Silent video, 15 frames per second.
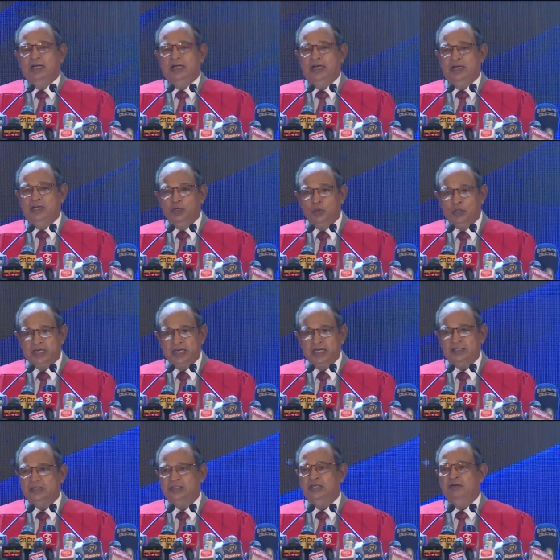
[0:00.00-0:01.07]

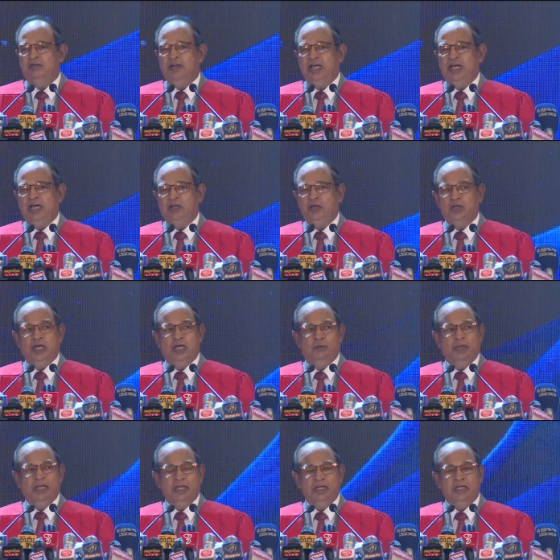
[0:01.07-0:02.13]
education where you have
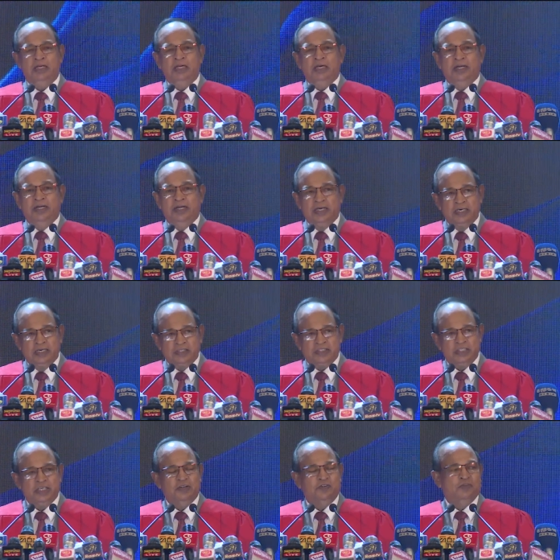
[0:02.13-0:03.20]
been
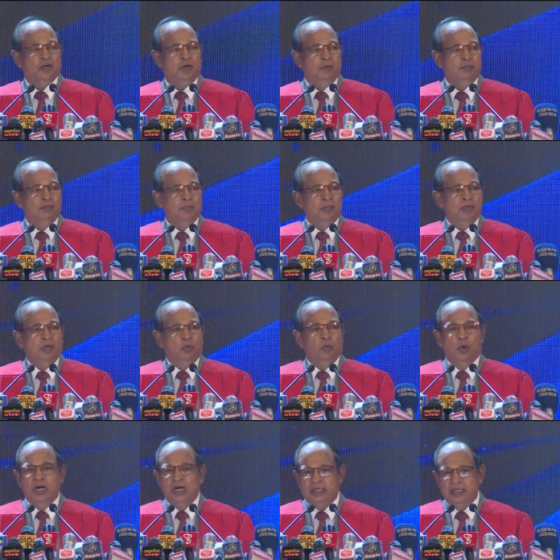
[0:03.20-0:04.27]
nurtured from
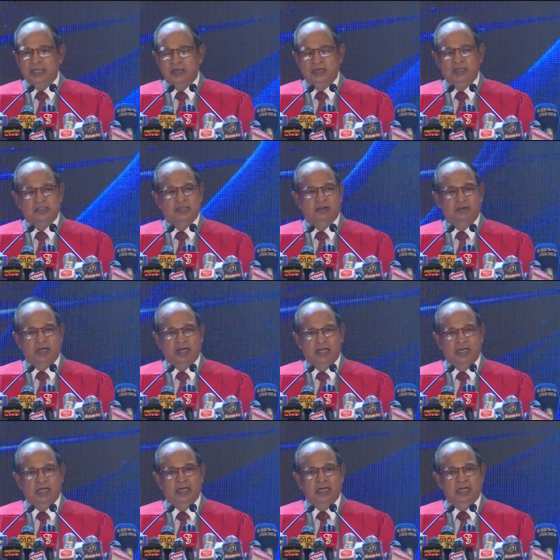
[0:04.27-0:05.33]
working in several